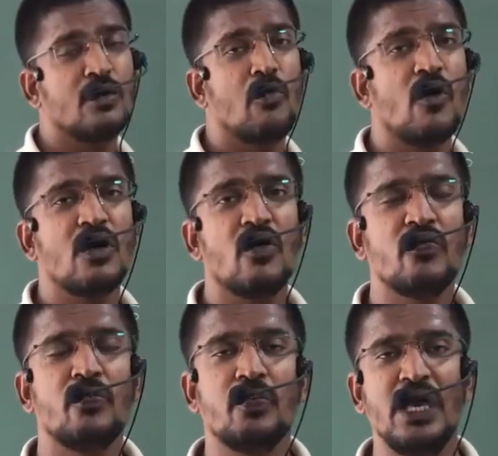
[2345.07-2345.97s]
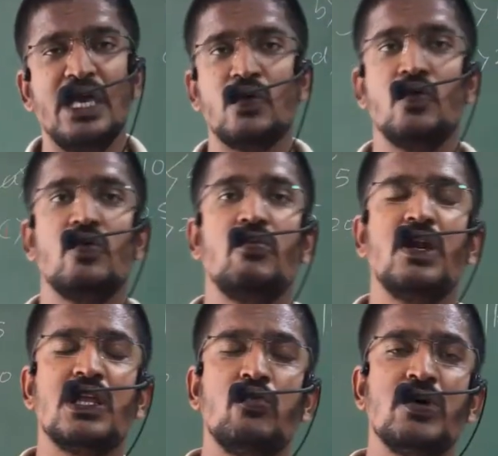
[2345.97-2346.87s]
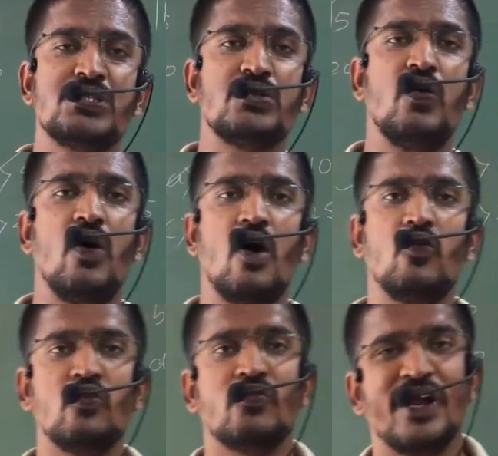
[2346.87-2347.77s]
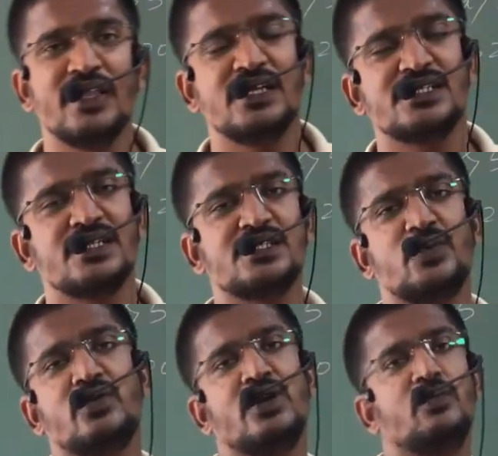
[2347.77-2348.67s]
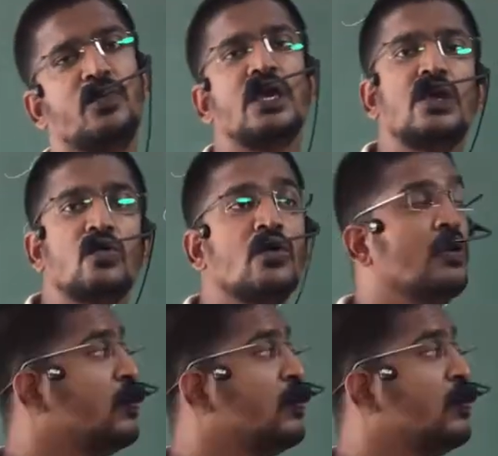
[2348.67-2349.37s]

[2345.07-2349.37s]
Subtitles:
the mod of PQ, but you must know how to find the distance between PQ,